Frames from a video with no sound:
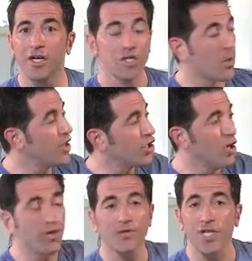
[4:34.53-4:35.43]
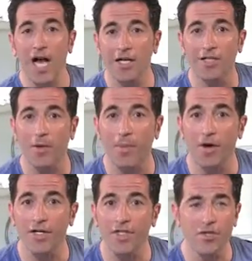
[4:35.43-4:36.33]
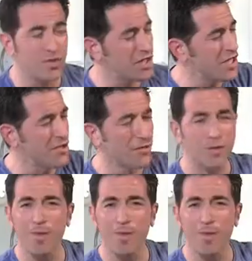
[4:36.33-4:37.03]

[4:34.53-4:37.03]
So when you go to those cocktail parties and you see those